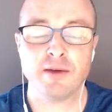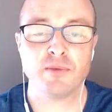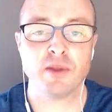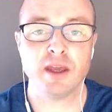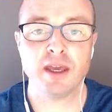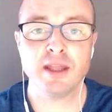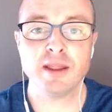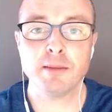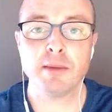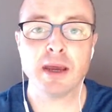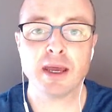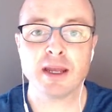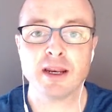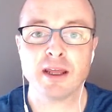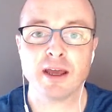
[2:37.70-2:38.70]
in the
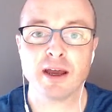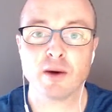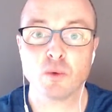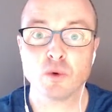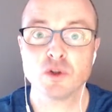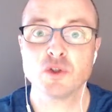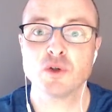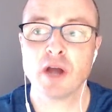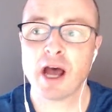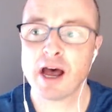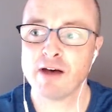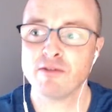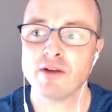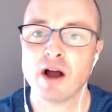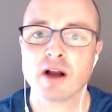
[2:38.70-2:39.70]
main, once you
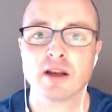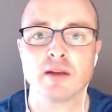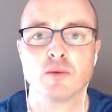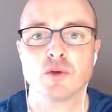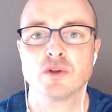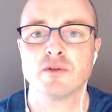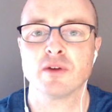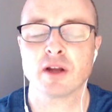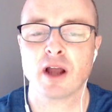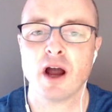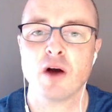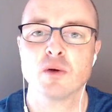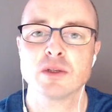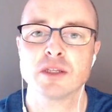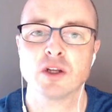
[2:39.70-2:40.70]
have logged in, once you've an
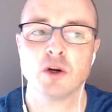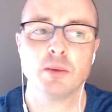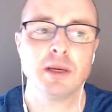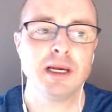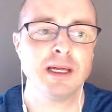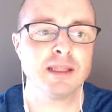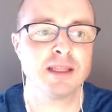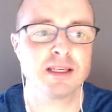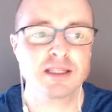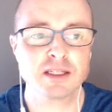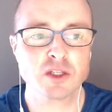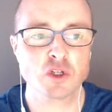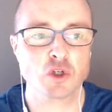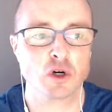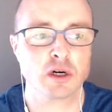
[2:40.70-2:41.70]
account set up, this is
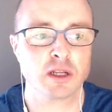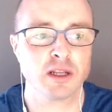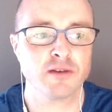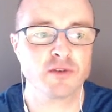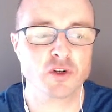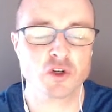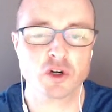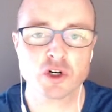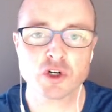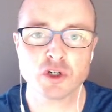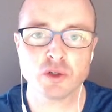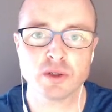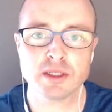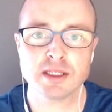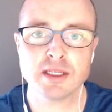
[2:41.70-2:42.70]
the sort of infrastructure
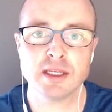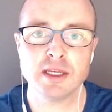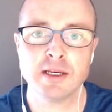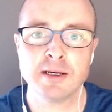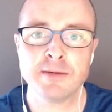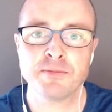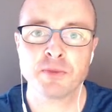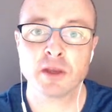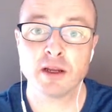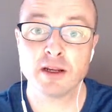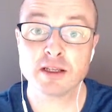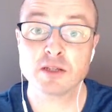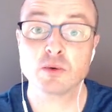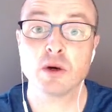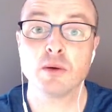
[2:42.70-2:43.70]
you'll see, and
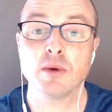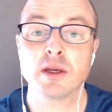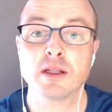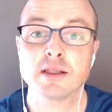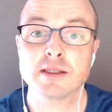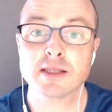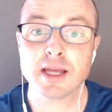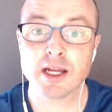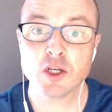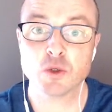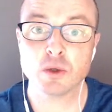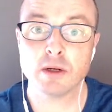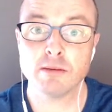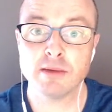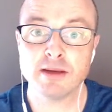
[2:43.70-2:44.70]
this is where we can
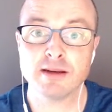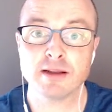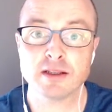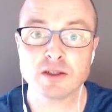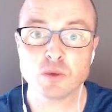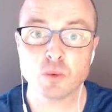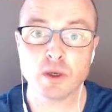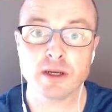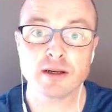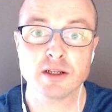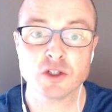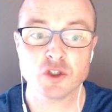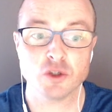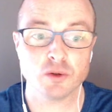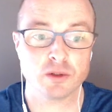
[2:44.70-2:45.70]
schedule meetings with
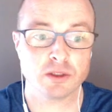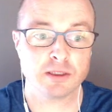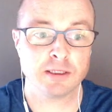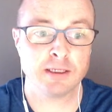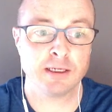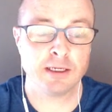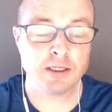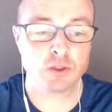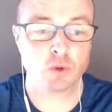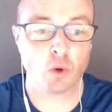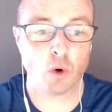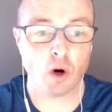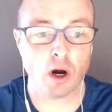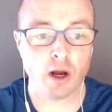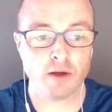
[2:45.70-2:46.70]
students.
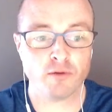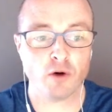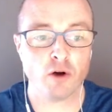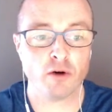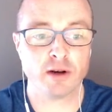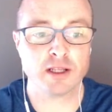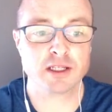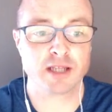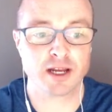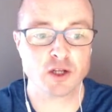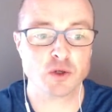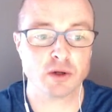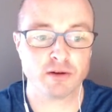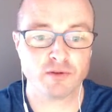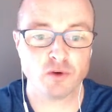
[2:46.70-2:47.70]
So I've already
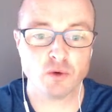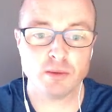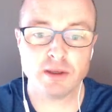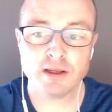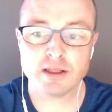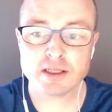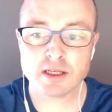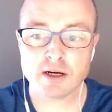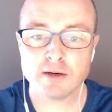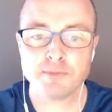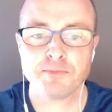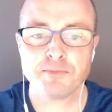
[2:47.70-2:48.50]
scheduled a few meetings here.